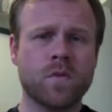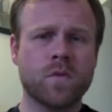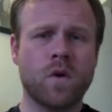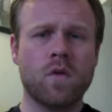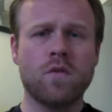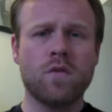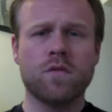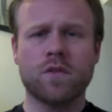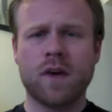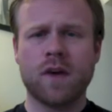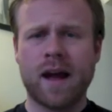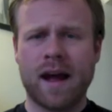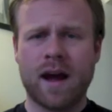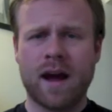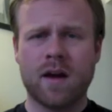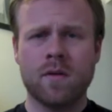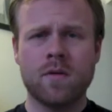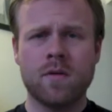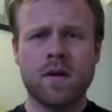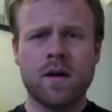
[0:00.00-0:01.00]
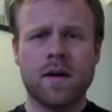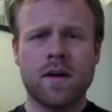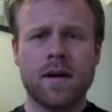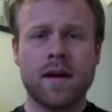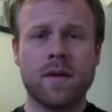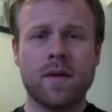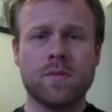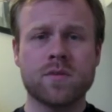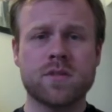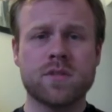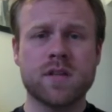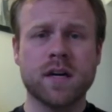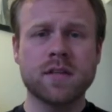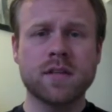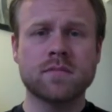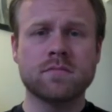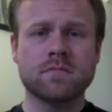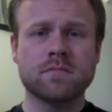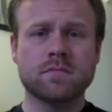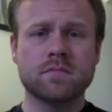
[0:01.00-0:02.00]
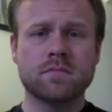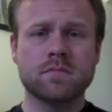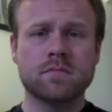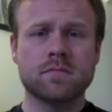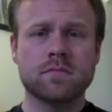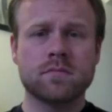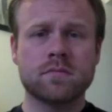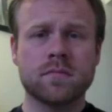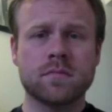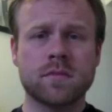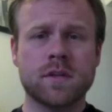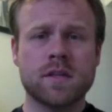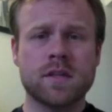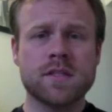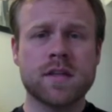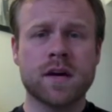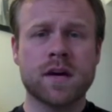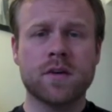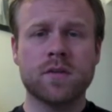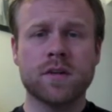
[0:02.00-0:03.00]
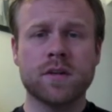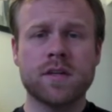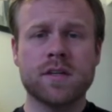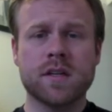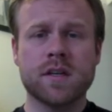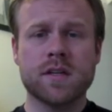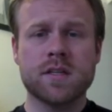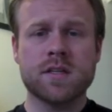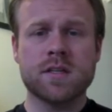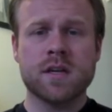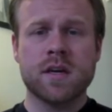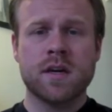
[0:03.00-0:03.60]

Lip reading: Over how it was done, because not only do